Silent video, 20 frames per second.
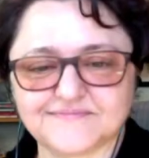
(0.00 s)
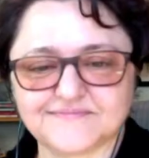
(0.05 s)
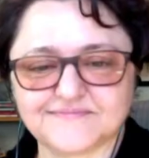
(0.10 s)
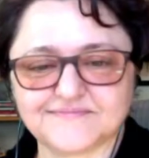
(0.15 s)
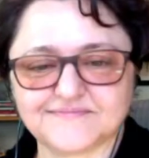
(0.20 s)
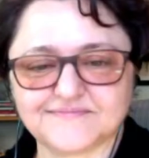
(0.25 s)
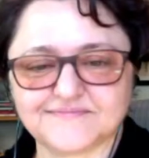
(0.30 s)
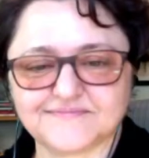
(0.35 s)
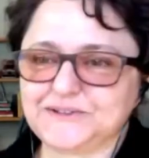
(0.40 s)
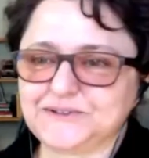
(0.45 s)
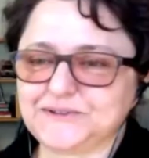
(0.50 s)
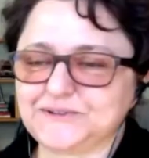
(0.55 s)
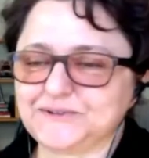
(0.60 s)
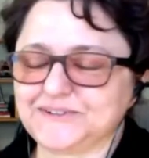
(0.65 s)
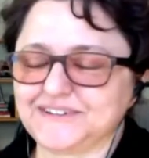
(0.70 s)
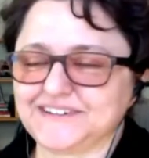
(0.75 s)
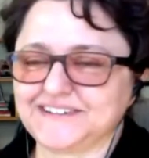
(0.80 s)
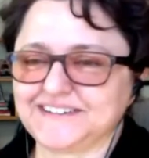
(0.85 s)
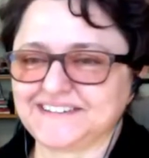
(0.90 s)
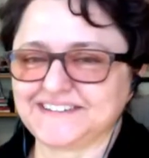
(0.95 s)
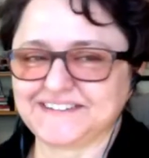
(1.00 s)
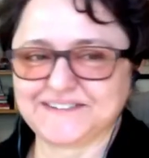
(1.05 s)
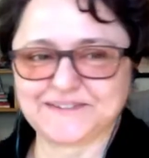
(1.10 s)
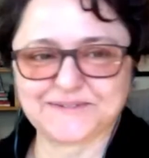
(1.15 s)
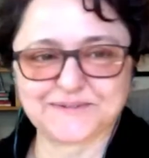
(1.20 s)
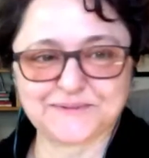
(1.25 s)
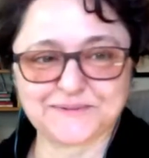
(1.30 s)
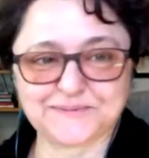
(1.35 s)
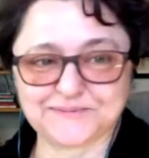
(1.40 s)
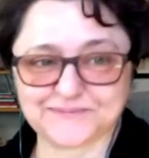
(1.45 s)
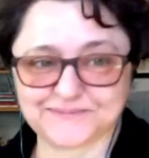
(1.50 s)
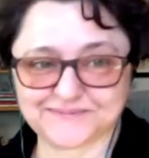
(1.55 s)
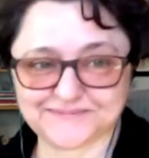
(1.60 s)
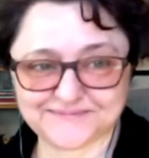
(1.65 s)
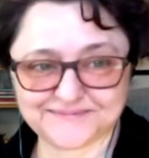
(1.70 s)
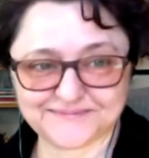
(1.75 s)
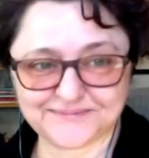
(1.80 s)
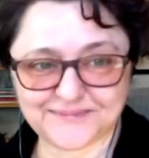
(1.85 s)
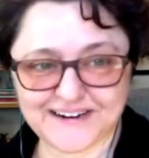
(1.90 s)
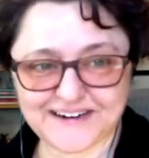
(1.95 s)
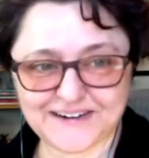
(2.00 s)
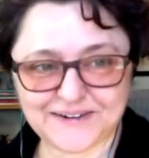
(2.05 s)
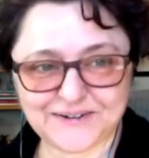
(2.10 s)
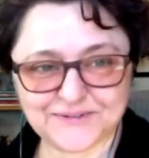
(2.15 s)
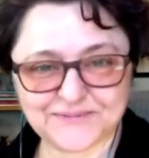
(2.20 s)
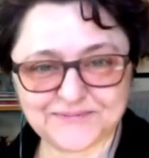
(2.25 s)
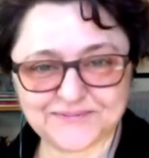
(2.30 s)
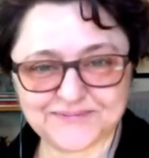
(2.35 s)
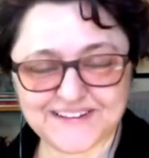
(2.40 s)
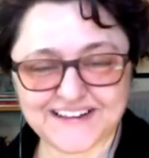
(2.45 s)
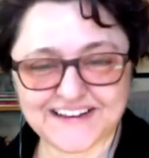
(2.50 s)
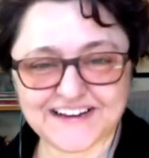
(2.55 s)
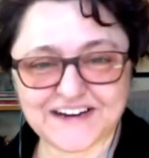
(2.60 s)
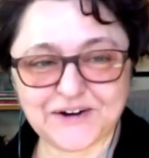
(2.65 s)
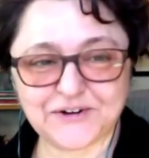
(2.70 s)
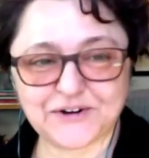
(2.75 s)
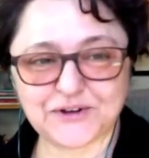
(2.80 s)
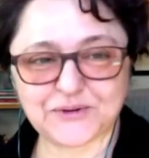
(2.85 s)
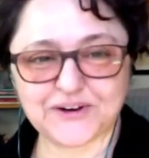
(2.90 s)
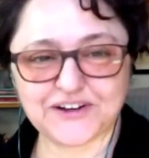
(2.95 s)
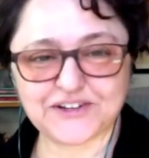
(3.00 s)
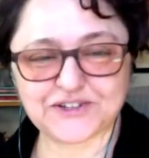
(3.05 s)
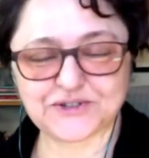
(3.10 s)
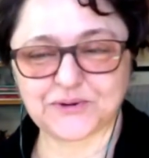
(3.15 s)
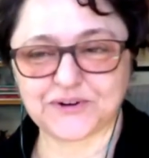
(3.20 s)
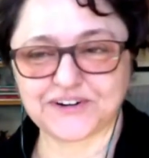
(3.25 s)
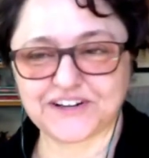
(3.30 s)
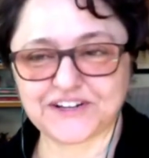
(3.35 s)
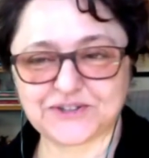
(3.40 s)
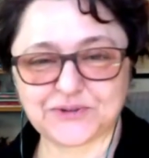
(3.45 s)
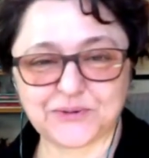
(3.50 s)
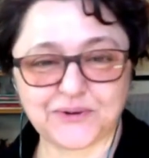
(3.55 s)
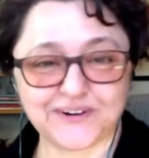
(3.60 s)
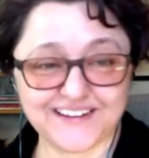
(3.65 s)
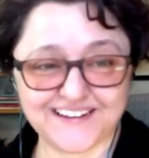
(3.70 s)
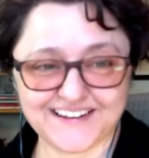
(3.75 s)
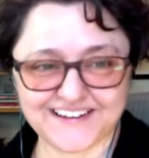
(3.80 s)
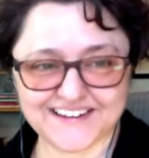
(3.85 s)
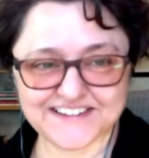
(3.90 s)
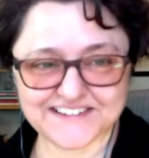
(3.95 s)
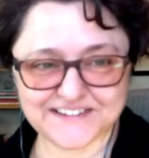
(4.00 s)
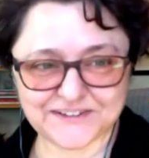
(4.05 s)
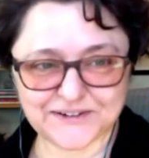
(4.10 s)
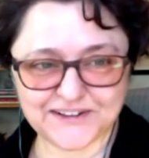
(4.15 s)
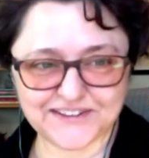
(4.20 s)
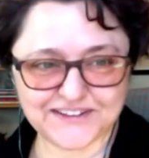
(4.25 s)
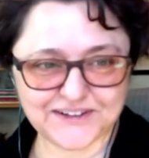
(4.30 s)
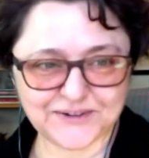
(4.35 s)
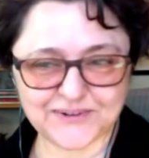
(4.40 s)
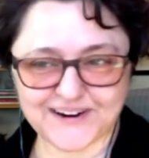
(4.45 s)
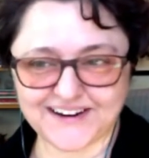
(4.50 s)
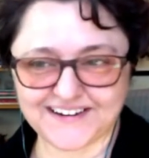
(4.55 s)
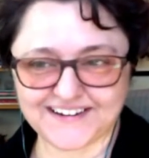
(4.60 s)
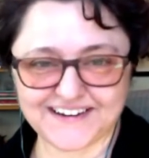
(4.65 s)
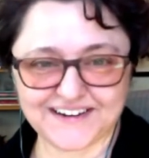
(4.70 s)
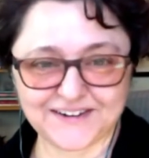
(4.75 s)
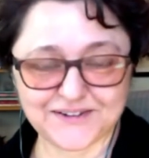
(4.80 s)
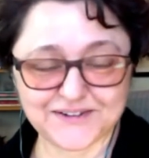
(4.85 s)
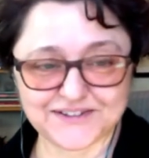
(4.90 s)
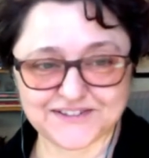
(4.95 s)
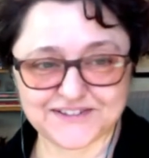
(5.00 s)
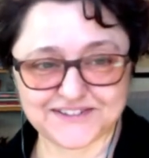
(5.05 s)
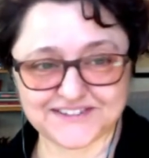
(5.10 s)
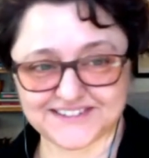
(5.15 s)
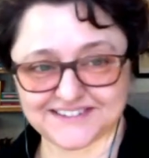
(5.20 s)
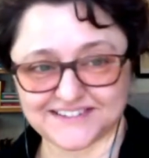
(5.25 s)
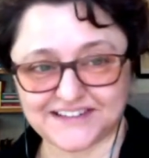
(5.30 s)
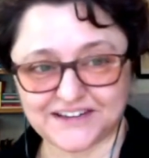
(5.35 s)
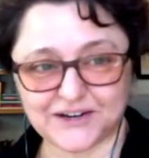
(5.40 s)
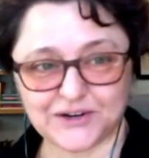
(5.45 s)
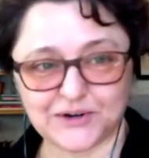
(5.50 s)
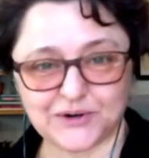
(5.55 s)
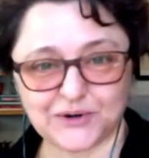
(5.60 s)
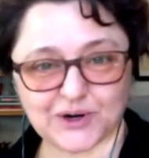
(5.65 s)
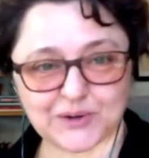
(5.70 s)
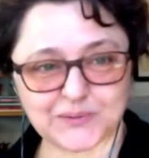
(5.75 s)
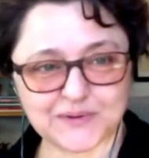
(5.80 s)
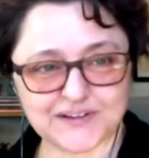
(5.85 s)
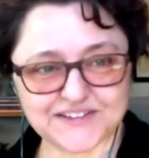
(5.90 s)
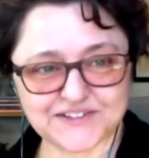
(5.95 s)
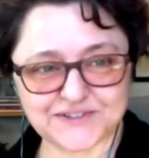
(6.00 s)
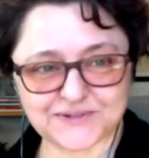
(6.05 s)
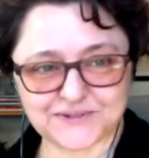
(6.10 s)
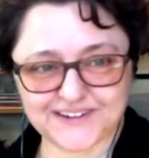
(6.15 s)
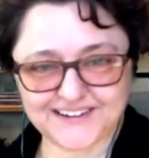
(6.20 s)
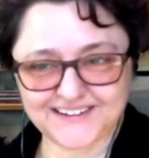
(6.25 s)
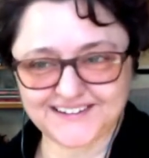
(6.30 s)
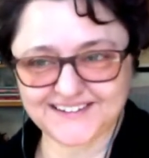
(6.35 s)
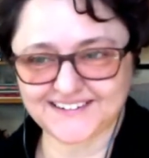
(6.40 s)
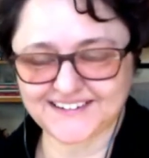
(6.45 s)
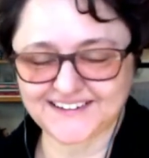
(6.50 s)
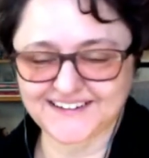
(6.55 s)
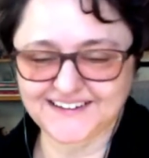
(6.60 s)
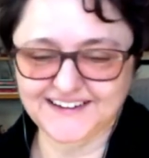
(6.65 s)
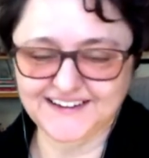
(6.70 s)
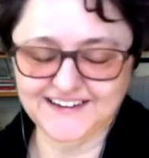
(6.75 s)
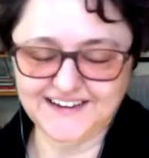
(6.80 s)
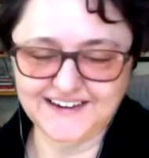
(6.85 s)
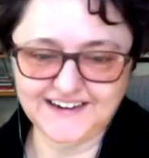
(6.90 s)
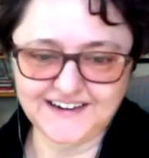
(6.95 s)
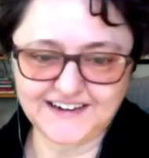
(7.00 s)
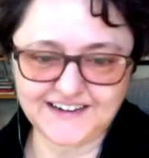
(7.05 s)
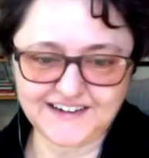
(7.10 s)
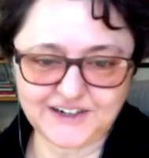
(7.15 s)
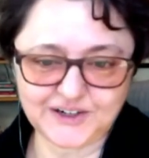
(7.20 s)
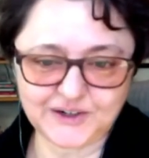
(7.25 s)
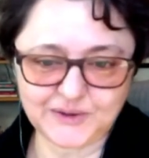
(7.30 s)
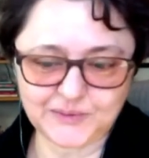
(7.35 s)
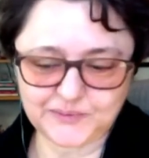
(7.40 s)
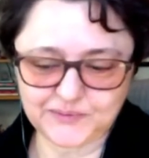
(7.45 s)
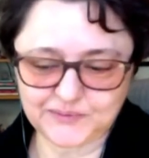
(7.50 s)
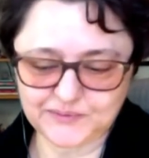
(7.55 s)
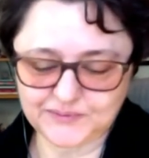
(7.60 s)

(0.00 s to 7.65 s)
Oh, wow. Like, how do you weigh 2020 against anything right now? It's just like enormous, right? I